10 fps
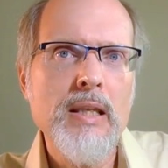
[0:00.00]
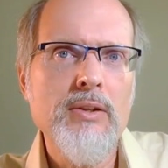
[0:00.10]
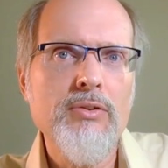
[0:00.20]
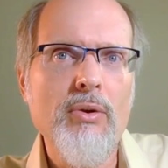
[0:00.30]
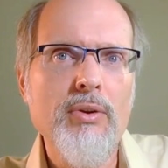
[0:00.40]

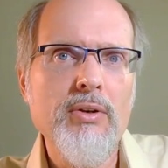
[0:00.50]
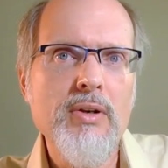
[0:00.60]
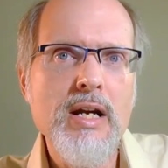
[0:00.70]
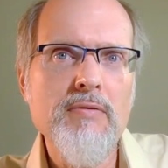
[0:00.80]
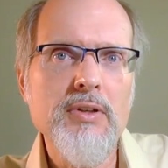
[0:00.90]
So there you
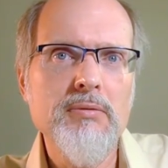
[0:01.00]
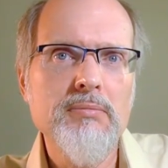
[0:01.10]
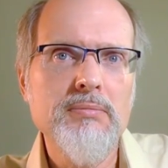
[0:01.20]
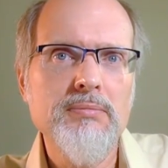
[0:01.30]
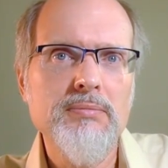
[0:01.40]
have it,
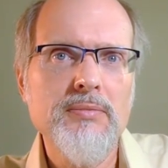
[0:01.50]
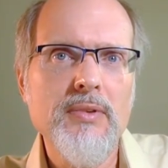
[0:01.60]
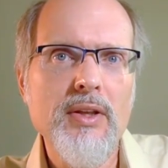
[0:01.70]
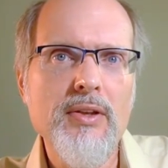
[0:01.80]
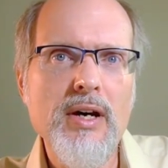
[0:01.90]

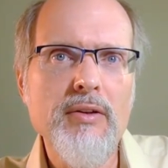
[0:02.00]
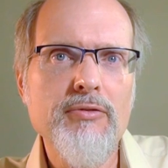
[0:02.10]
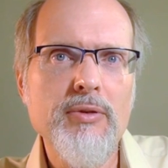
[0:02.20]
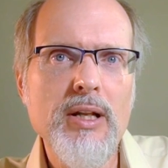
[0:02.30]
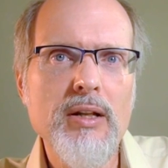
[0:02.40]
a thought
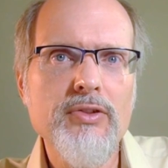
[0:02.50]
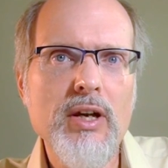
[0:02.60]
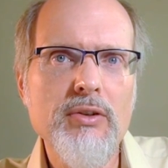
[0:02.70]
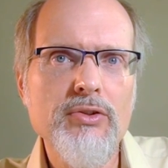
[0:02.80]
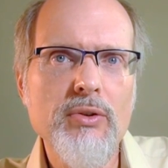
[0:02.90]
from
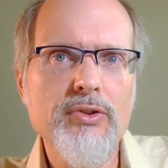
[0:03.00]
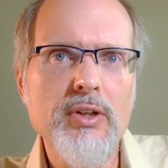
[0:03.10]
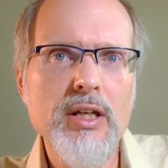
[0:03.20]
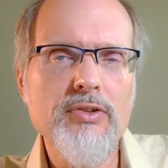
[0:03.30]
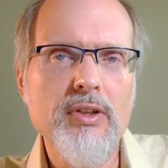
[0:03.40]
Alexander
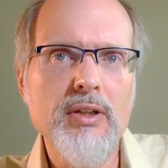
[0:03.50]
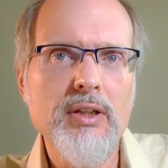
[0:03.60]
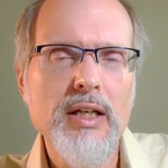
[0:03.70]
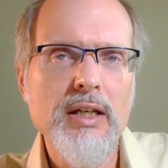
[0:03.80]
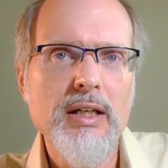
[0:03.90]
Solzhenitsyn.
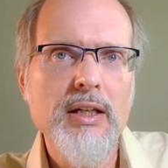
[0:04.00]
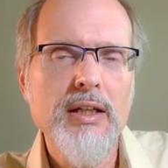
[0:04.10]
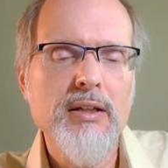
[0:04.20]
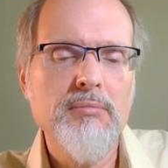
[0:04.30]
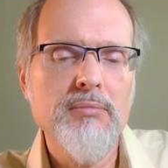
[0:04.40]

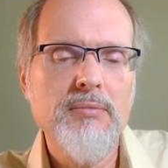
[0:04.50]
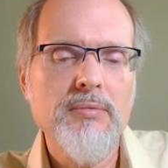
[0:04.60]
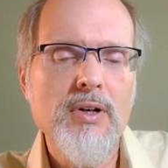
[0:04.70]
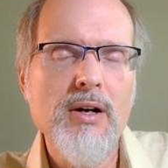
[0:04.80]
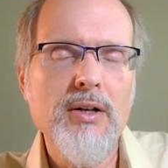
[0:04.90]

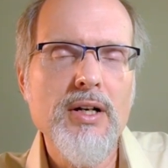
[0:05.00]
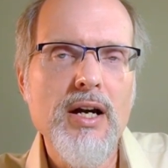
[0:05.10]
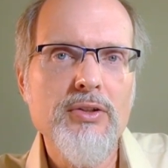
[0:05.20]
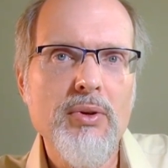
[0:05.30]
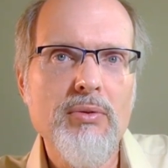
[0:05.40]
Hard
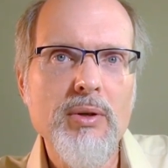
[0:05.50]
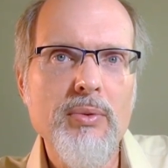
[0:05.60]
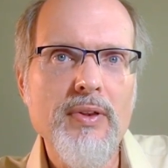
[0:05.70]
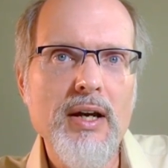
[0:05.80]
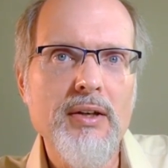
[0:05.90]
not to agree
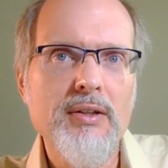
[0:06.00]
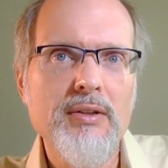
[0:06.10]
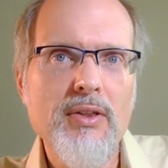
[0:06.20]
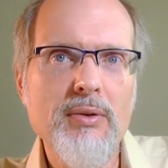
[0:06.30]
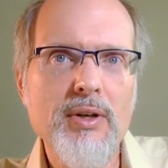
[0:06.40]
with that
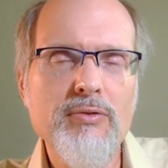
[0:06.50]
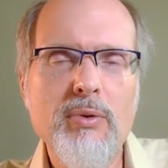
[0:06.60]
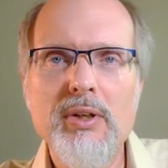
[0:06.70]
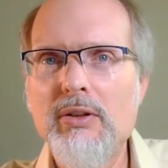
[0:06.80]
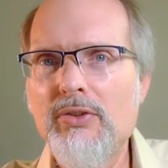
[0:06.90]
30,
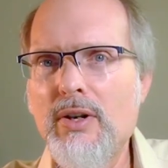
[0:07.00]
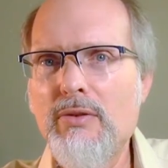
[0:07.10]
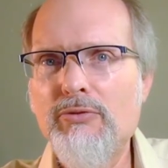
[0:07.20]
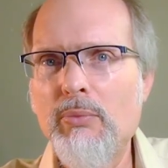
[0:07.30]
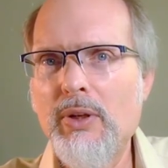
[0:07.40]
40 years
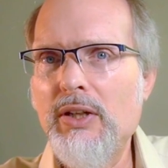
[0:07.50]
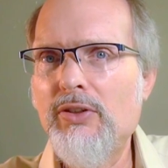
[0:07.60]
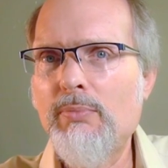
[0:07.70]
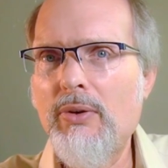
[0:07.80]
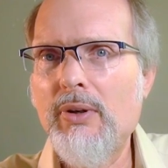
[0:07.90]
on from when he
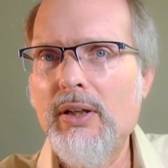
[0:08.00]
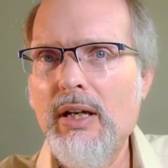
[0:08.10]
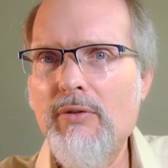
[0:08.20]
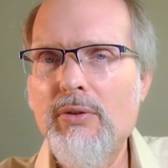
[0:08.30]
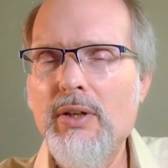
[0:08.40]
spoke it,
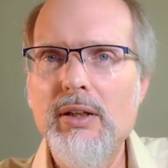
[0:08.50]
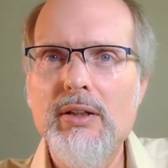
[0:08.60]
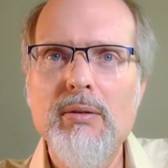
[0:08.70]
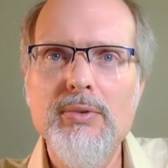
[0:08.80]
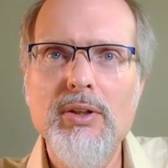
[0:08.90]
after he
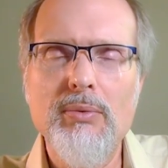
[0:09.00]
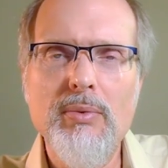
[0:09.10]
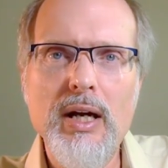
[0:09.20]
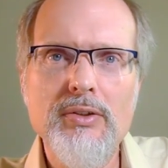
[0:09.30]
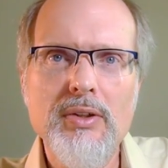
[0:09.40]
had come to the
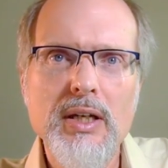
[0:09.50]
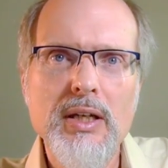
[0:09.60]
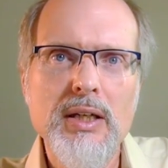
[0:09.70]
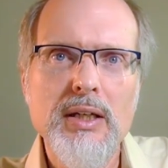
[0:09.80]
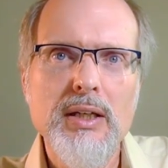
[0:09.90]
West.
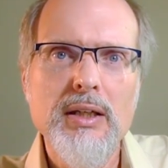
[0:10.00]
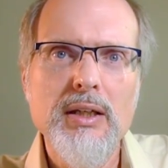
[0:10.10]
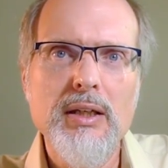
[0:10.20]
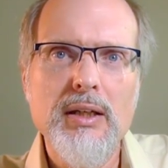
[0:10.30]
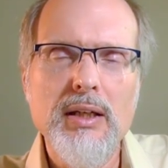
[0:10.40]

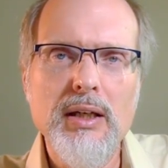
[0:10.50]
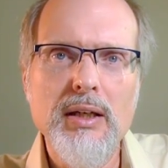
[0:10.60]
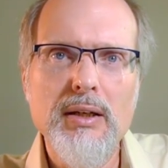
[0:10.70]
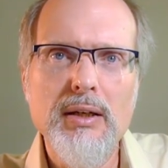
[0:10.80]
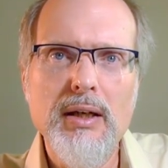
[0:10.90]

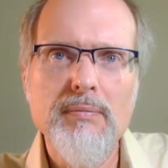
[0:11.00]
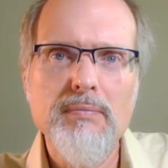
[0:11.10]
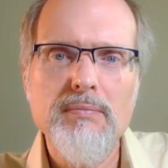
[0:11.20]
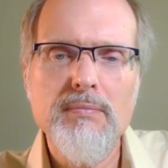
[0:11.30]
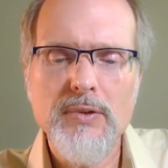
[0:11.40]
And
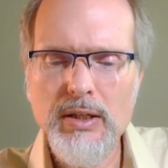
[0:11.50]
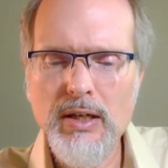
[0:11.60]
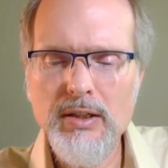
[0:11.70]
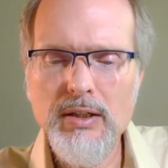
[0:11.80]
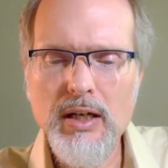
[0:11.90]
in
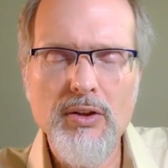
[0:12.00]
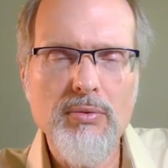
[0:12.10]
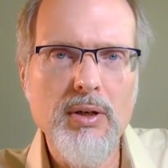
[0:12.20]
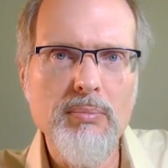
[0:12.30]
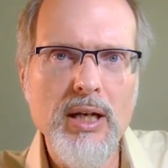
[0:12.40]

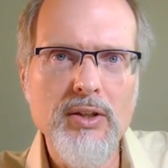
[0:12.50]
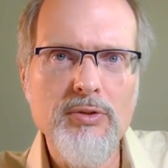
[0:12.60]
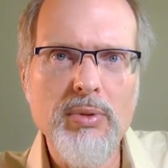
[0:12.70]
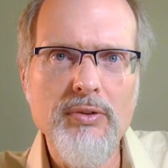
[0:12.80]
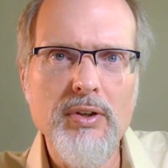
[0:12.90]
1983, he made this
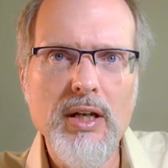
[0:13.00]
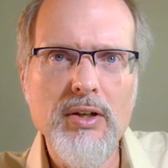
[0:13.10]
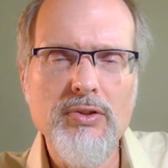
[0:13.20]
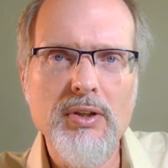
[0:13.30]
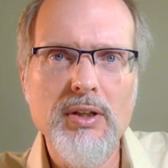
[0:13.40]

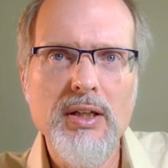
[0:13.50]
presentation.